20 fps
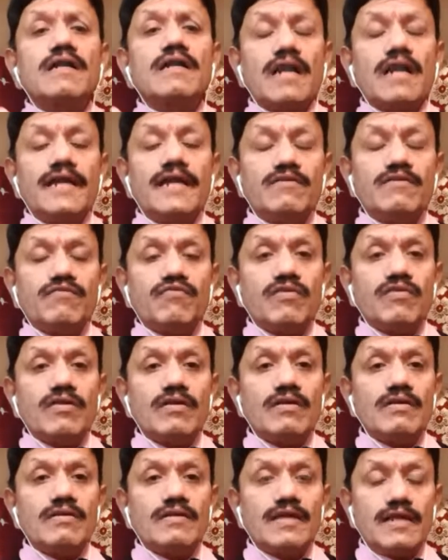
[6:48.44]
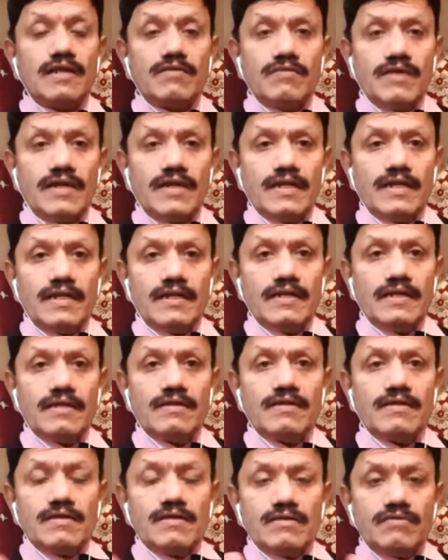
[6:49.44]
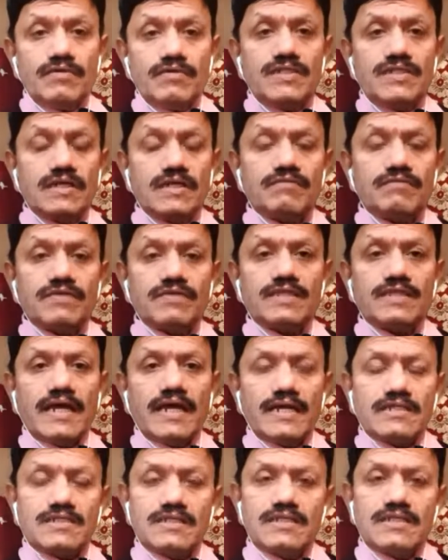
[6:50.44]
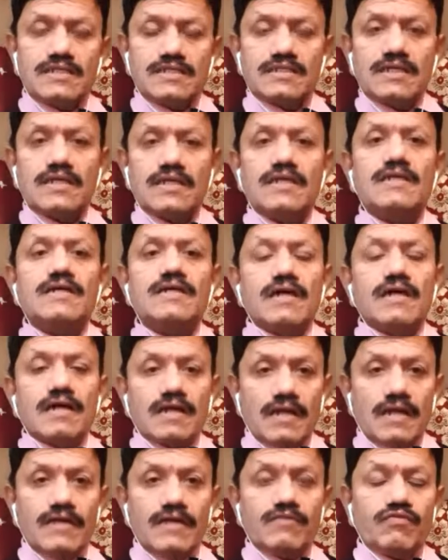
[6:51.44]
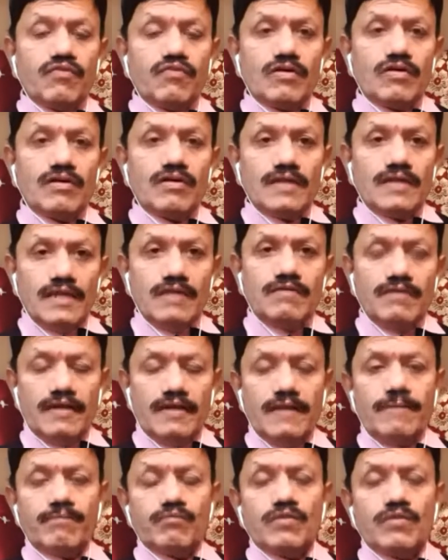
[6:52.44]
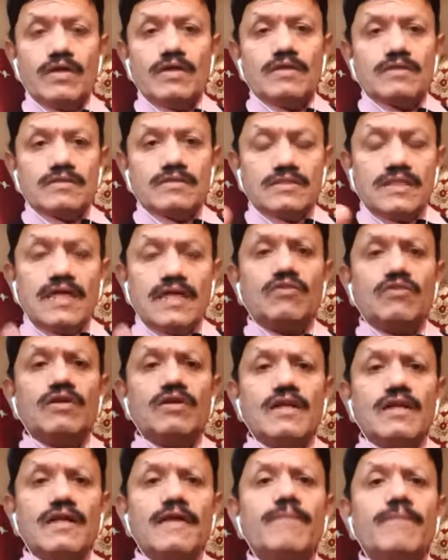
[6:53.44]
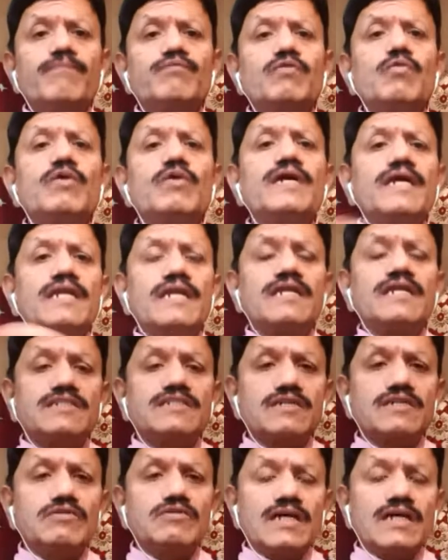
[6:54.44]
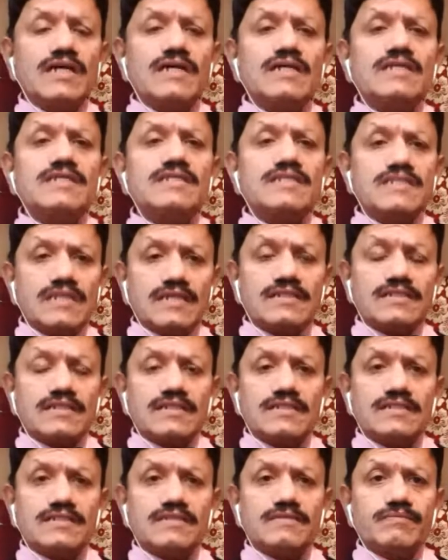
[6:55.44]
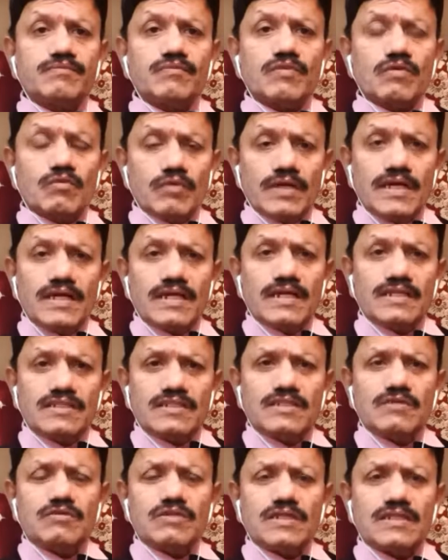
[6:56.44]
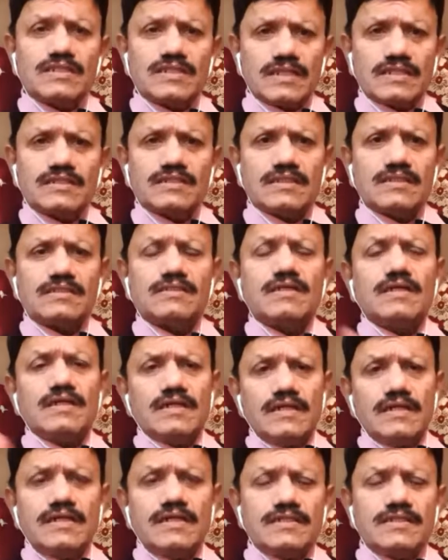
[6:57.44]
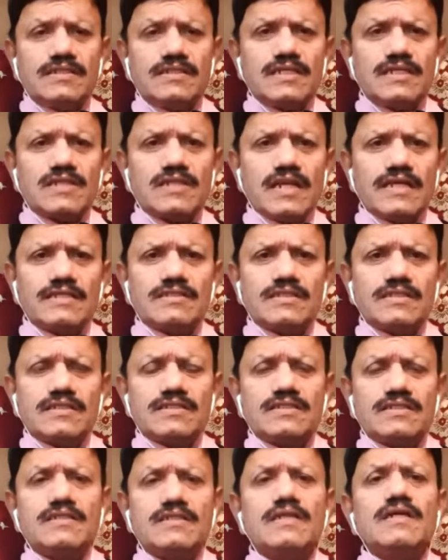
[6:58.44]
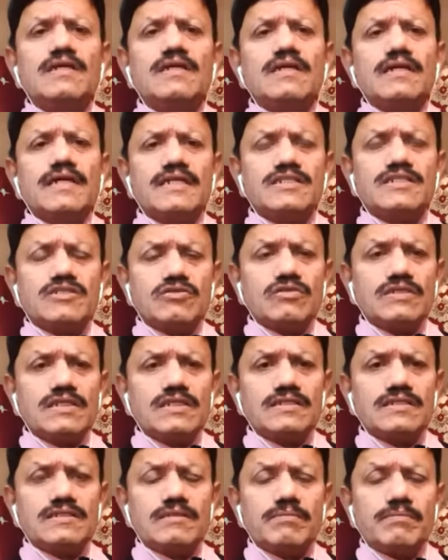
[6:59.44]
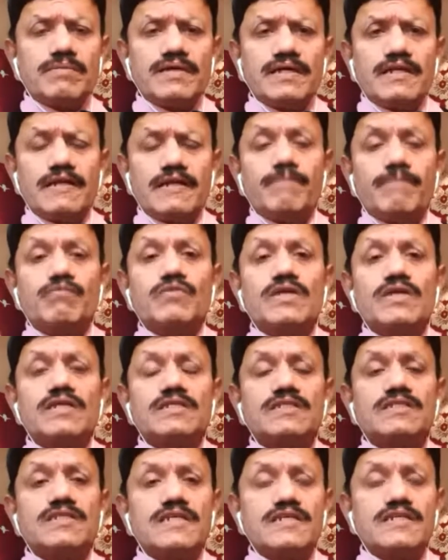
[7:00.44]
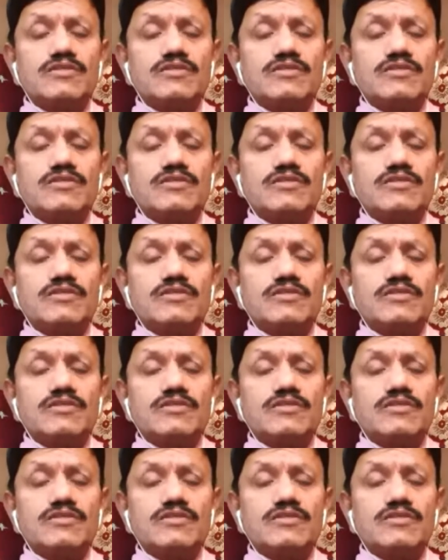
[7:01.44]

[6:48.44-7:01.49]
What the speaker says: rightful delivery. Vision with action is a rightful delivery. Then only we can achieve the success. We can achieve the success. It is just like this. Get together is the beginning. Stay